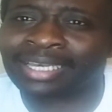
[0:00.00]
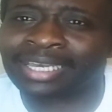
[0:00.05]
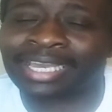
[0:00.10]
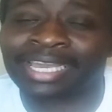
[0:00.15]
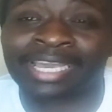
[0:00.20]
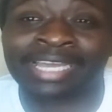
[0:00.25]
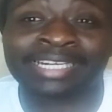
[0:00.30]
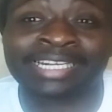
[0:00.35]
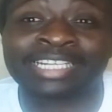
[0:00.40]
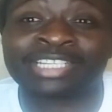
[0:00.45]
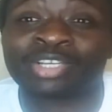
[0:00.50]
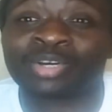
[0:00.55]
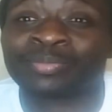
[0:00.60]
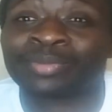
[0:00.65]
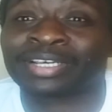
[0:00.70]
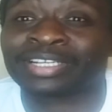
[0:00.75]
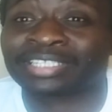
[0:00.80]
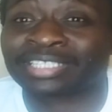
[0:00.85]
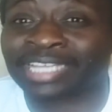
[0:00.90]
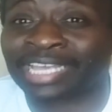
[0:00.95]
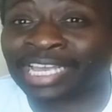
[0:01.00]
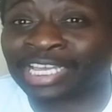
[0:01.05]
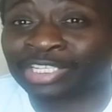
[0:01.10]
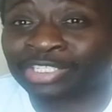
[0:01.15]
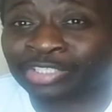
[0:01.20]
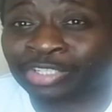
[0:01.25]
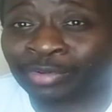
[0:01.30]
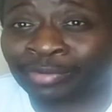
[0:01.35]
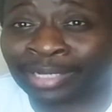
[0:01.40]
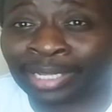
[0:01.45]
And they told me a sad
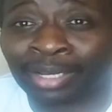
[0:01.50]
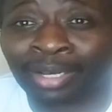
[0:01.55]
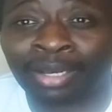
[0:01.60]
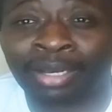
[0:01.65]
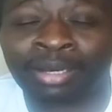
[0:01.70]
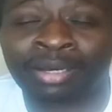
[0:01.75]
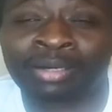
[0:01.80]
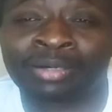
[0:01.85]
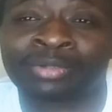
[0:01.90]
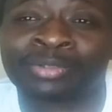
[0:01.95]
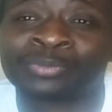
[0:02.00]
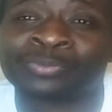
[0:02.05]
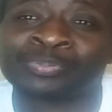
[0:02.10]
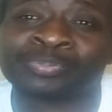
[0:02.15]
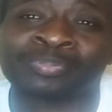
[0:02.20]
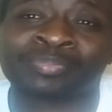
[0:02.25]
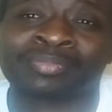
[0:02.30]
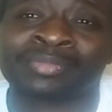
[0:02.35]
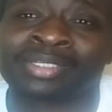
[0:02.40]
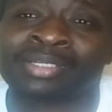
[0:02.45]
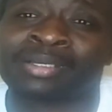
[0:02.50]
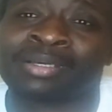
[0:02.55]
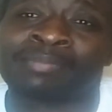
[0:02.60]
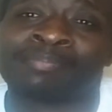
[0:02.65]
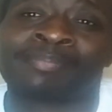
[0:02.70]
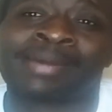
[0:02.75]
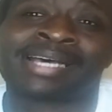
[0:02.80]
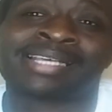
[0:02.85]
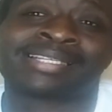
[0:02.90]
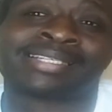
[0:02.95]
story, like, "Oh,
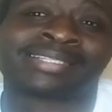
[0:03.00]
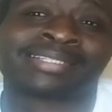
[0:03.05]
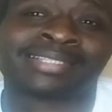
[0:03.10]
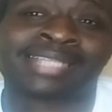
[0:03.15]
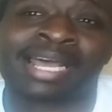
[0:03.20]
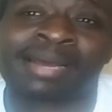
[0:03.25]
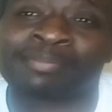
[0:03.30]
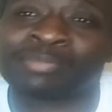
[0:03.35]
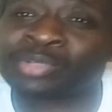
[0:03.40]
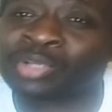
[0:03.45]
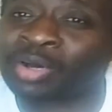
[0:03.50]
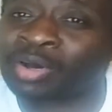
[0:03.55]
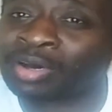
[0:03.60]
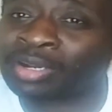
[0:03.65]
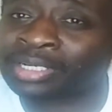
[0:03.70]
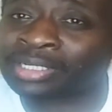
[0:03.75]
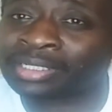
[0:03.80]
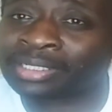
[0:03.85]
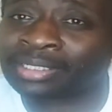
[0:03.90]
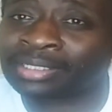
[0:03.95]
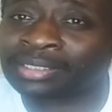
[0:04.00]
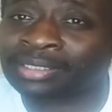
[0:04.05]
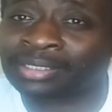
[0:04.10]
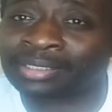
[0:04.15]
my stepdaughter,